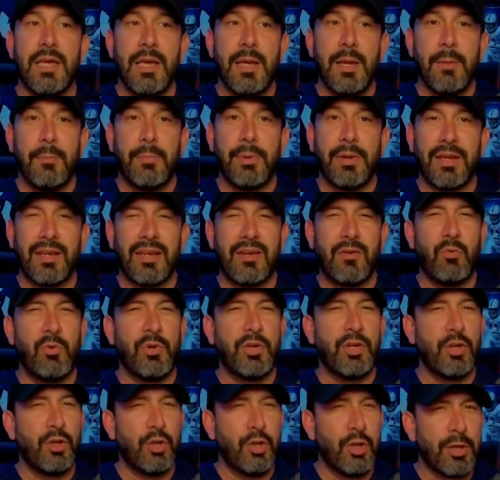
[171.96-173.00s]
But when
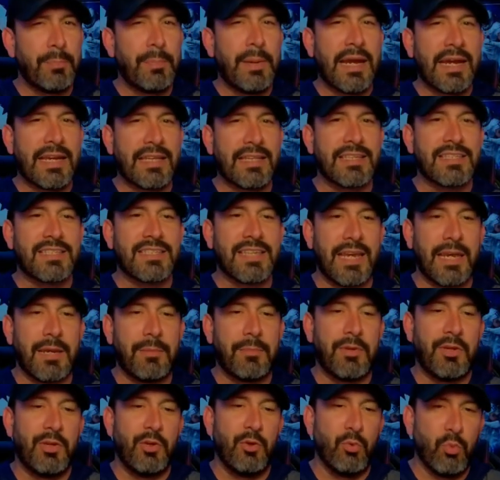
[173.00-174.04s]
you look back at the tape,
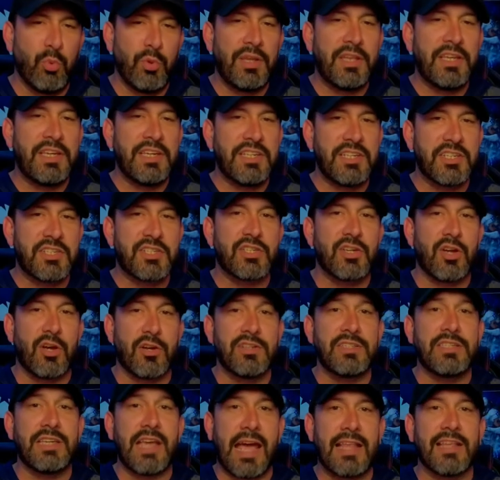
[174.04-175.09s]
you really just saw
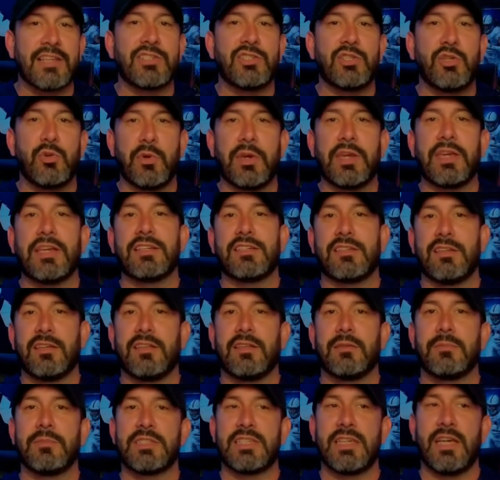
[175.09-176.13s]
Dallas doing it to
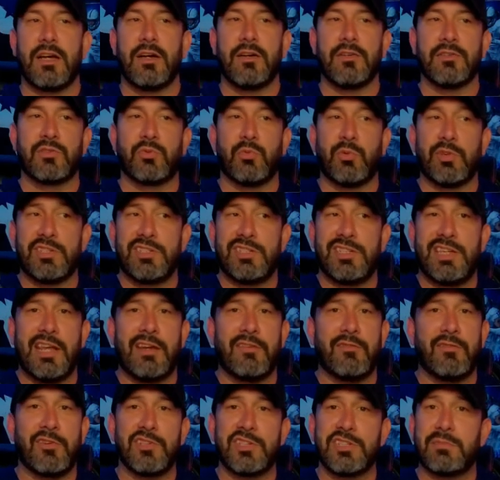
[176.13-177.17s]
themselves with
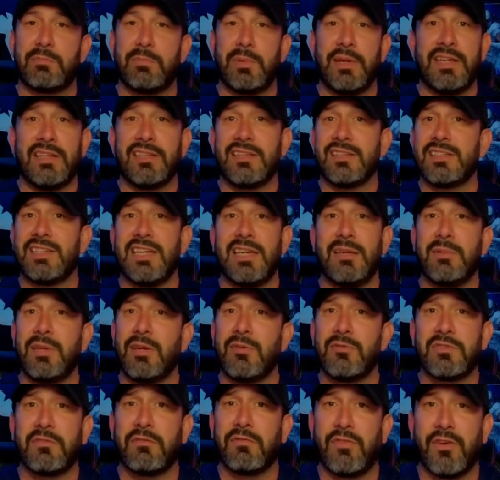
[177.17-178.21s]
Denver just being the team that
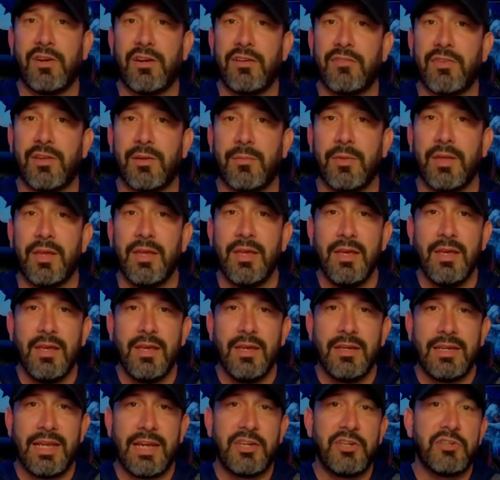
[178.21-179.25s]
was in front of them.
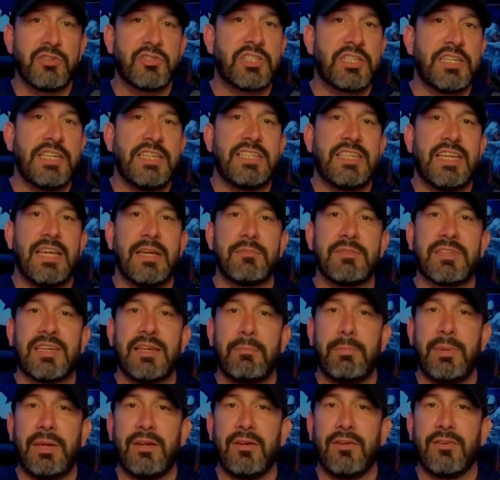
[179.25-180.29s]
Now, you'll see teams
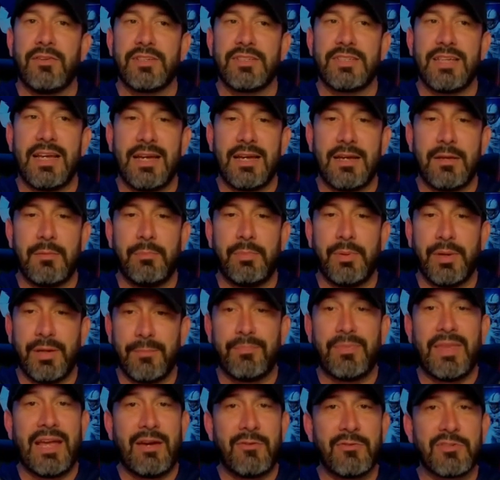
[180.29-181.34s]
get beat all the time,
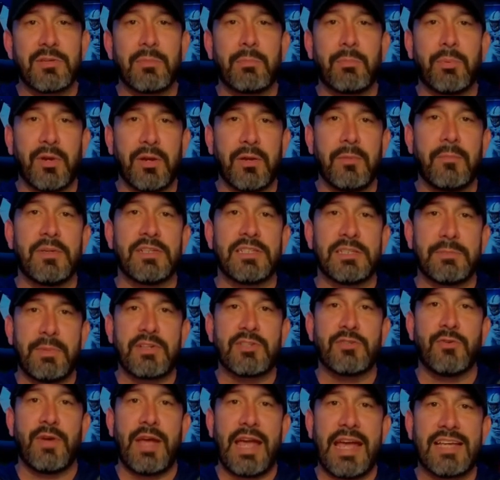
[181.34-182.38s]
but that was a pretty much
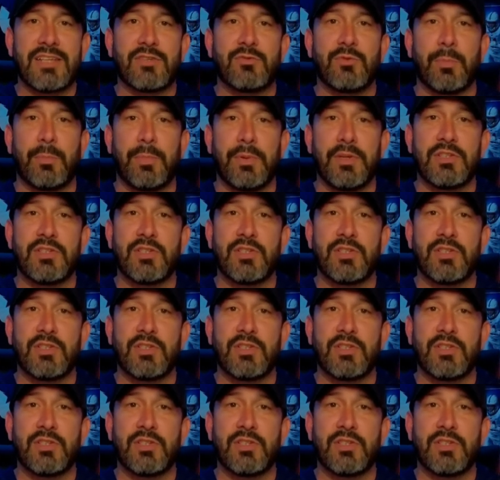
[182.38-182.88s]
special ass-whooping.